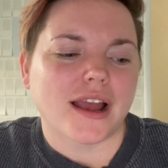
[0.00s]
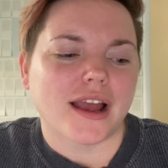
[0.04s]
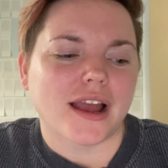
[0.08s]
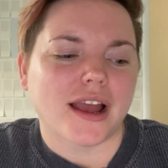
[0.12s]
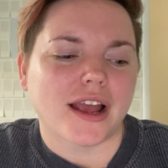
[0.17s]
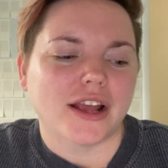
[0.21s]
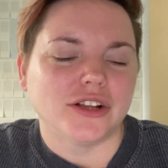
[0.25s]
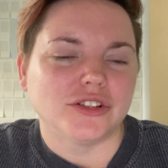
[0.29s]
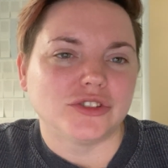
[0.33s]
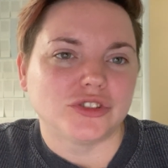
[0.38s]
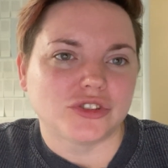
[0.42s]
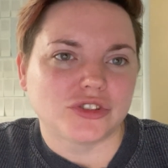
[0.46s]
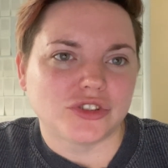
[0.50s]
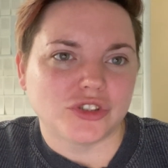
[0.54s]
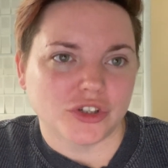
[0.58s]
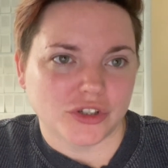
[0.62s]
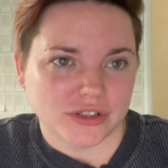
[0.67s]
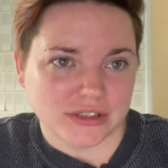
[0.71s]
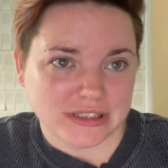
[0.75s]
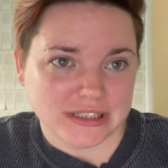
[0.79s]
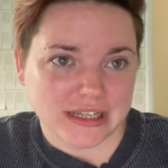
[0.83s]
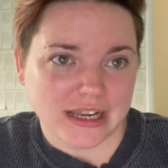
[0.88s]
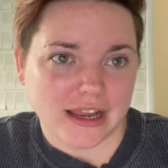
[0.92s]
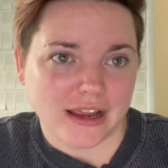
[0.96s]
I took
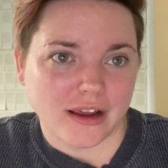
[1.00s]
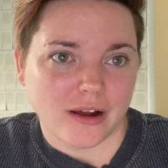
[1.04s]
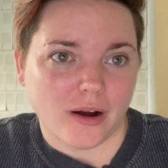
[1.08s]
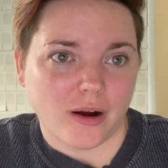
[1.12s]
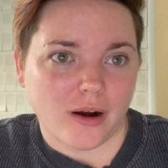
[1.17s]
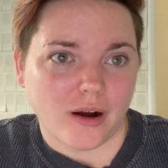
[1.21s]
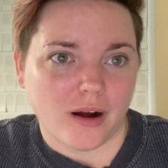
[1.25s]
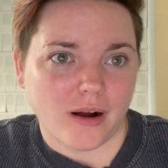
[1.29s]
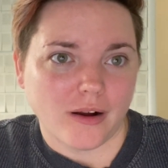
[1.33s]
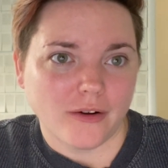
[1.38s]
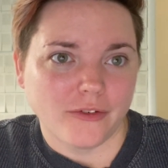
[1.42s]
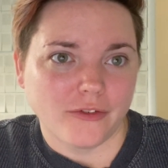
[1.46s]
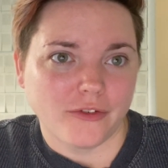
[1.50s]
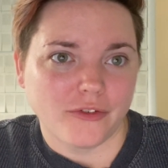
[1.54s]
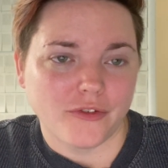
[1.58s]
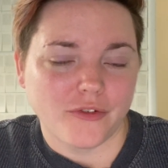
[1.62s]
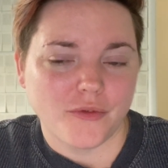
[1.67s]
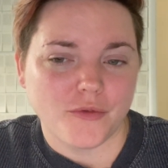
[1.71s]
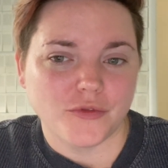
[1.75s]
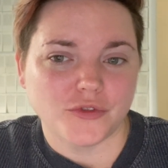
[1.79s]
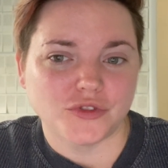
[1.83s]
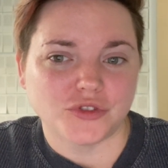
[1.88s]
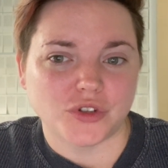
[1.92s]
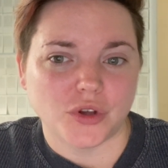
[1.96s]
today off
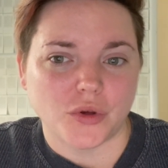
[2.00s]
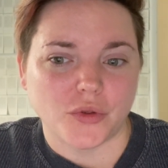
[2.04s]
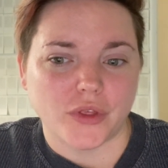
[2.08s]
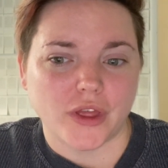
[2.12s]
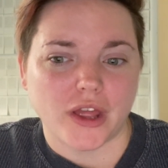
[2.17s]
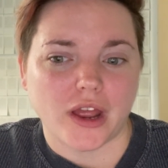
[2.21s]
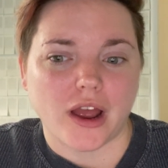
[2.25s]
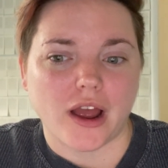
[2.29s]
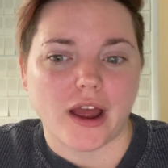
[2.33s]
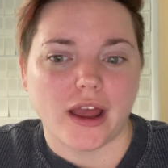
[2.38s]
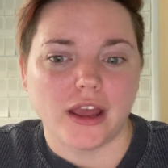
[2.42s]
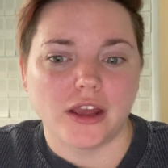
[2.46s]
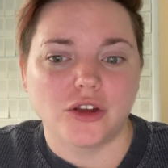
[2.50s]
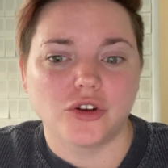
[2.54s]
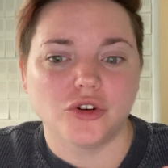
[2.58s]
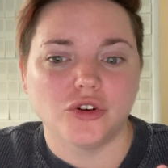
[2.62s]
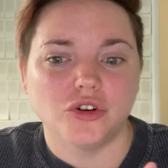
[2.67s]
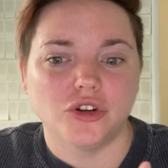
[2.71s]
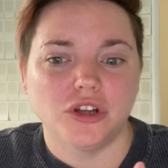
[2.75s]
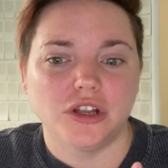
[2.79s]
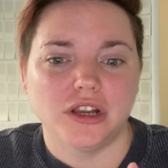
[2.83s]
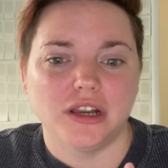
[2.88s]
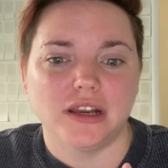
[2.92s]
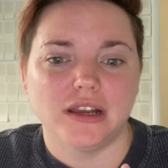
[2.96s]
so that I
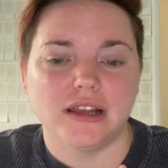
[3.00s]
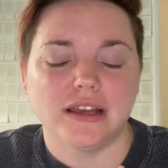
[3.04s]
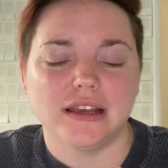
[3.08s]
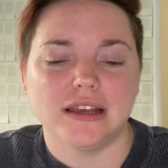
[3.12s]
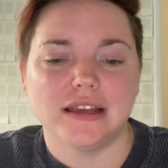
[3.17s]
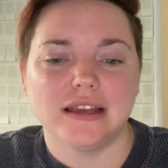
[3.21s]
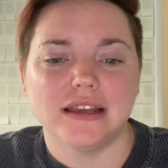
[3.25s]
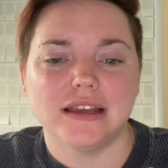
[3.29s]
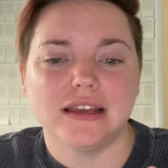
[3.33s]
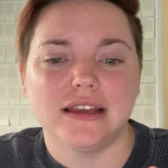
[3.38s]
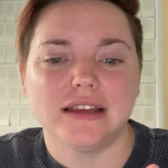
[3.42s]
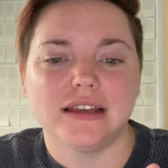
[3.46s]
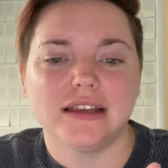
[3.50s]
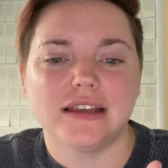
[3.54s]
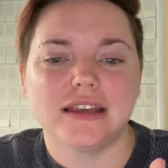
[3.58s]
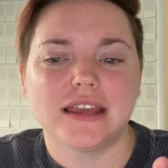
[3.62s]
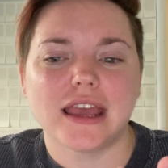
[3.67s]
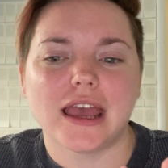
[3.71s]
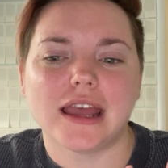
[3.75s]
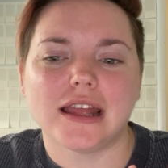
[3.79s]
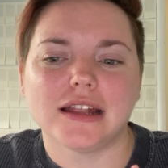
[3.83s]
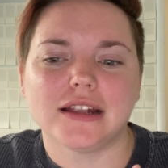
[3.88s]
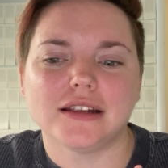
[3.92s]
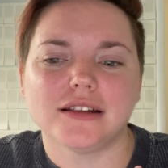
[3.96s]
could
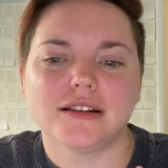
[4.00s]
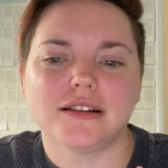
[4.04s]
get